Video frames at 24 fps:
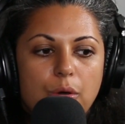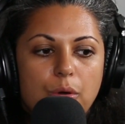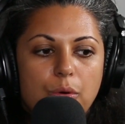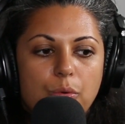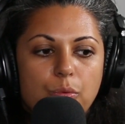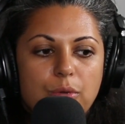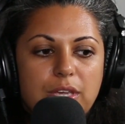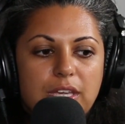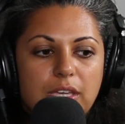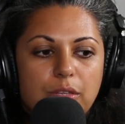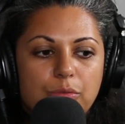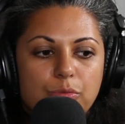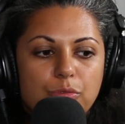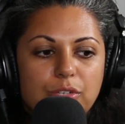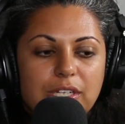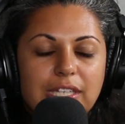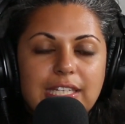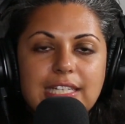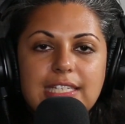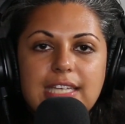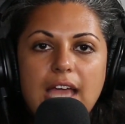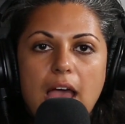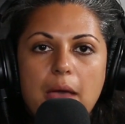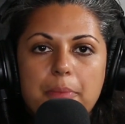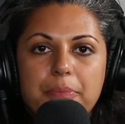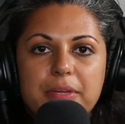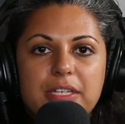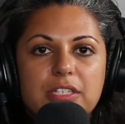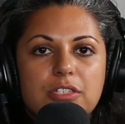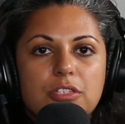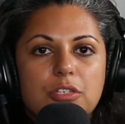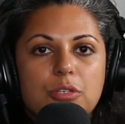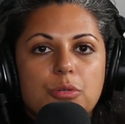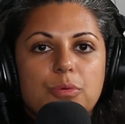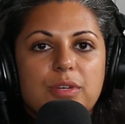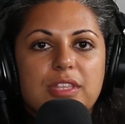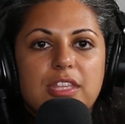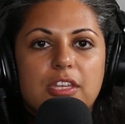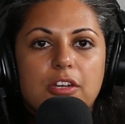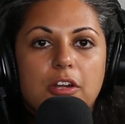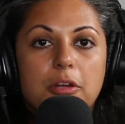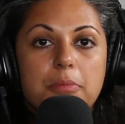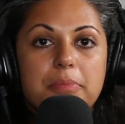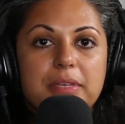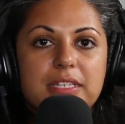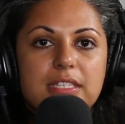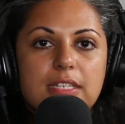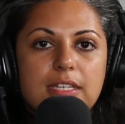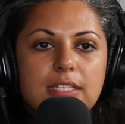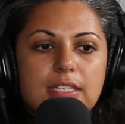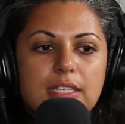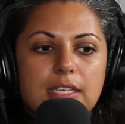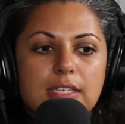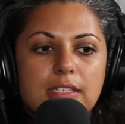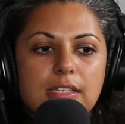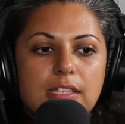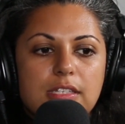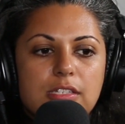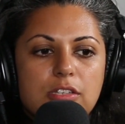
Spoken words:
we can really tap into within our businesses.